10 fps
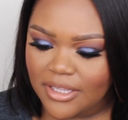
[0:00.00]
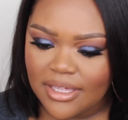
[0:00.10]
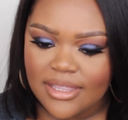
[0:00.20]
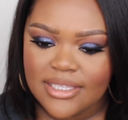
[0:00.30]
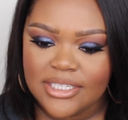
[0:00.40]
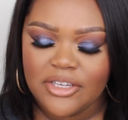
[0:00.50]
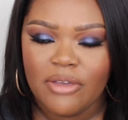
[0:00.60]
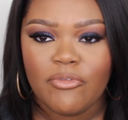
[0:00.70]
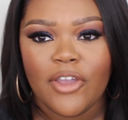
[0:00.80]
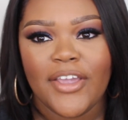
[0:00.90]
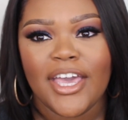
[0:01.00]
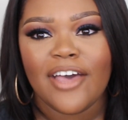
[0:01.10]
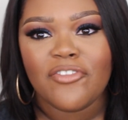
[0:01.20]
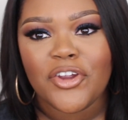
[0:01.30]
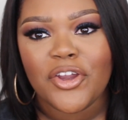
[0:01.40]
because I still am very
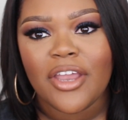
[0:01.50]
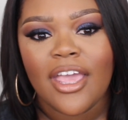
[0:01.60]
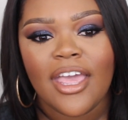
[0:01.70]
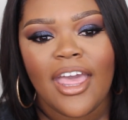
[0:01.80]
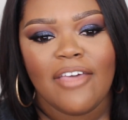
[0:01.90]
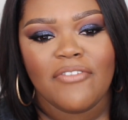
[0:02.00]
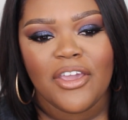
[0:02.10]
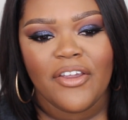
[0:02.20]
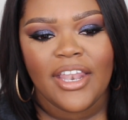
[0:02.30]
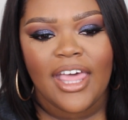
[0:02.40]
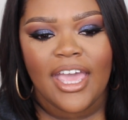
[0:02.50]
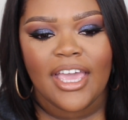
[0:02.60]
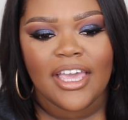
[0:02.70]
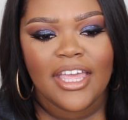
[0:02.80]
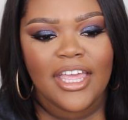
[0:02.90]
covered and very
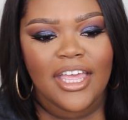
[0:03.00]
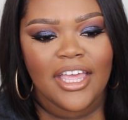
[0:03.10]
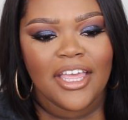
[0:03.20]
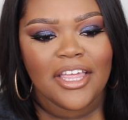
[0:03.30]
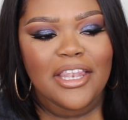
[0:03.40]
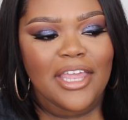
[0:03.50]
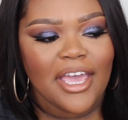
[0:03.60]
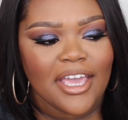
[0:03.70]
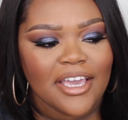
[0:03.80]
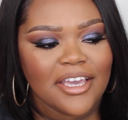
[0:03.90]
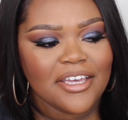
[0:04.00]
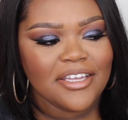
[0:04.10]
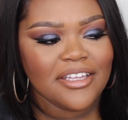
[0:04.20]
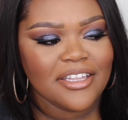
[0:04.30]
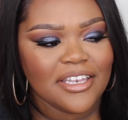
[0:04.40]
like like
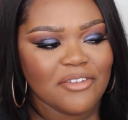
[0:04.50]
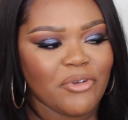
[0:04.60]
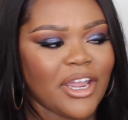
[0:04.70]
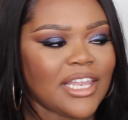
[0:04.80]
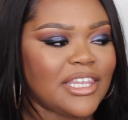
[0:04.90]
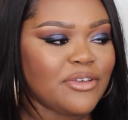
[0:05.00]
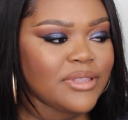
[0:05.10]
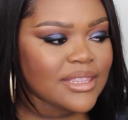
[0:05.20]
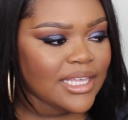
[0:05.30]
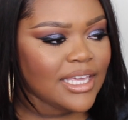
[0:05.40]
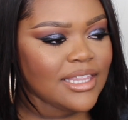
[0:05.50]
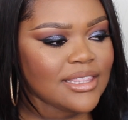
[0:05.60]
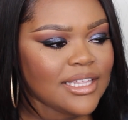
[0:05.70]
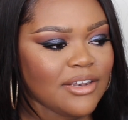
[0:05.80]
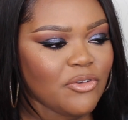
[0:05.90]
wearing loose
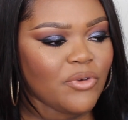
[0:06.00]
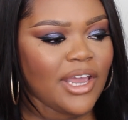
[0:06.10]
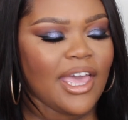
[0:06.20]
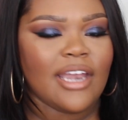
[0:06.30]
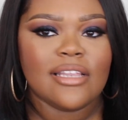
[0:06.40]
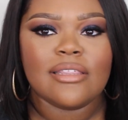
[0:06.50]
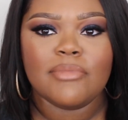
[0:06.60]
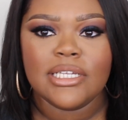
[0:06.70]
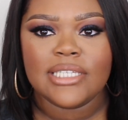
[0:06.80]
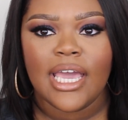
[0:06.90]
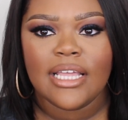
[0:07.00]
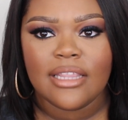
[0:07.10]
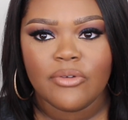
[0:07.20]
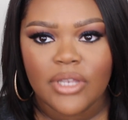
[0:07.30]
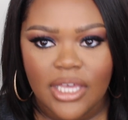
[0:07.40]
things and when I had on something tight
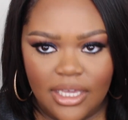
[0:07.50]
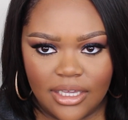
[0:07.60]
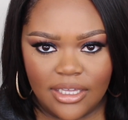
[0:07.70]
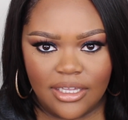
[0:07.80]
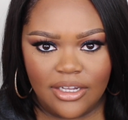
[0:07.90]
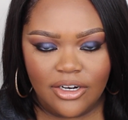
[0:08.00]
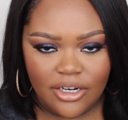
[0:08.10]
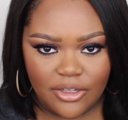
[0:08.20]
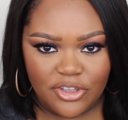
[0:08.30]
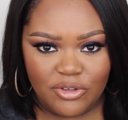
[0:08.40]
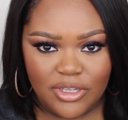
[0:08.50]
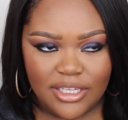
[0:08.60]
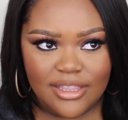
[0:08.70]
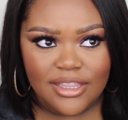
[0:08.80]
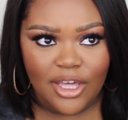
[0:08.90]
they were like girl you
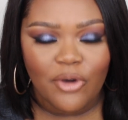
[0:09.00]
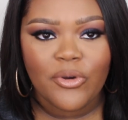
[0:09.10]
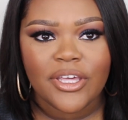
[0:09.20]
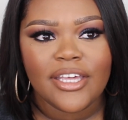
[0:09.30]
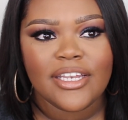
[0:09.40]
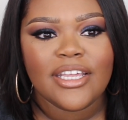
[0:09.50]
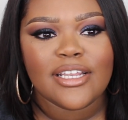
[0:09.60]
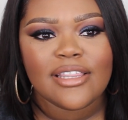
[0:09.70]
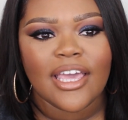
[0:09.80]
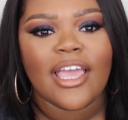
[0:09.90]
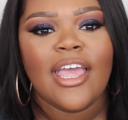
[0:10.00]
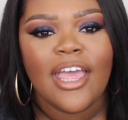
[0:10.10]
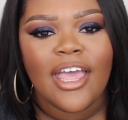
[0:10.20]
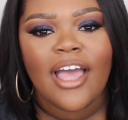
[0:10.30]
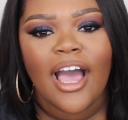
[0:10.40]
look so good and it's like
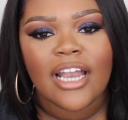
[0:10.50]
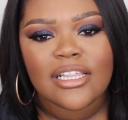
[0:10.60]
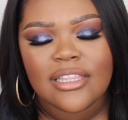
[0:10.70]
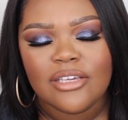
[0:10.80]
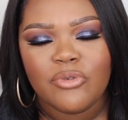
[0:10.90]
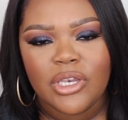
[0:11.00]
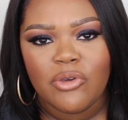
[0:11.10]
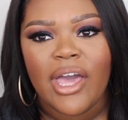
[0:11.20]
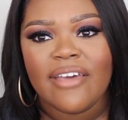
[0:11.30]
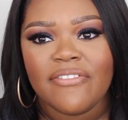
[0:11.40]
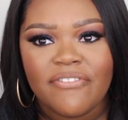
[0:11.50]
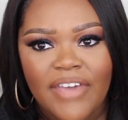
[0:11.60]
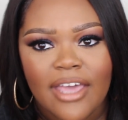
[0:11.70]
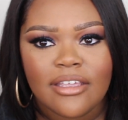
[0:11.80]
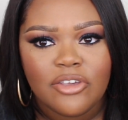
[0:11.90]
honestly when you have
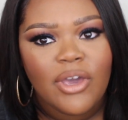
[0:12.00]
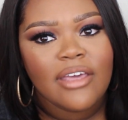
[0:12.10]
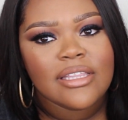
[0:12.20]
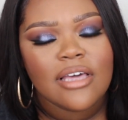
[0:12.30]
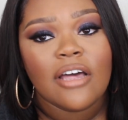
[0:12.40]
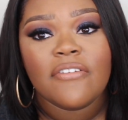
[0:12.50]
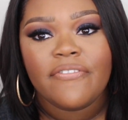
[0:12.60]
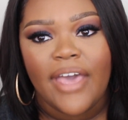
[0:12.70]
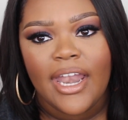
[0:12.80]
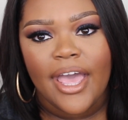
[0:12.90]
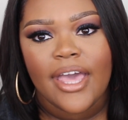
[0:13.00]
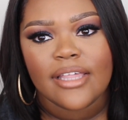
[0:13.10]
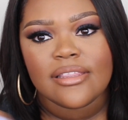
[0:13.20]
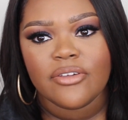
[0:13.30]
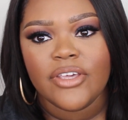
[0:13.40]
fat you have it's called fat
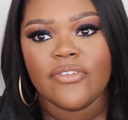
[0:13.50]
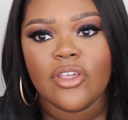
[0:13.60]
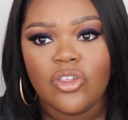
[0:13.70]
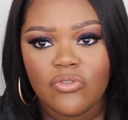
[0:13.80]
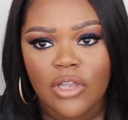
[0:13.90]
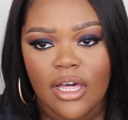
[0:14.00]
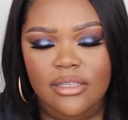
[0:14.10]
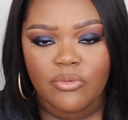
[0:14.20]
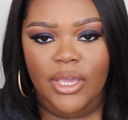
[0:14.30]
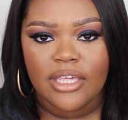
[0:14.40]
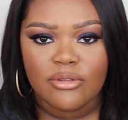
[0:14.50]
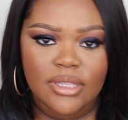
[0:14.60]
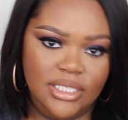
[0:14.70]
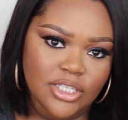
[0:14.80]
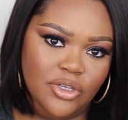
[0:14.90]
eye so even though you've lost weight you
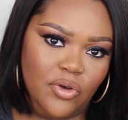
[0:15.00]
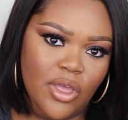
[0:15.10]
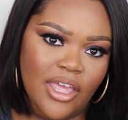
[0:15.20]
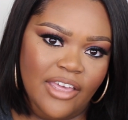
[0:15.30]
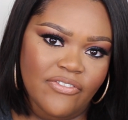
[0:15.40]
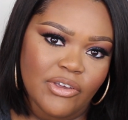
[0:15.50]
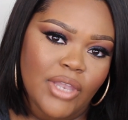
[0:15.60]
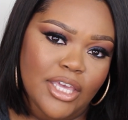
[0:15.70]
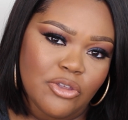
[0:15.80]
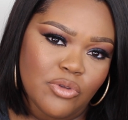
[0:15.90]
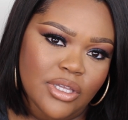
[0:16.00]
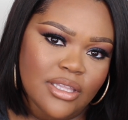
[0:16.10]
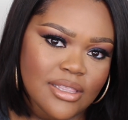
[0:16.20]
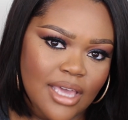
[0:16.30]
still feel like you look the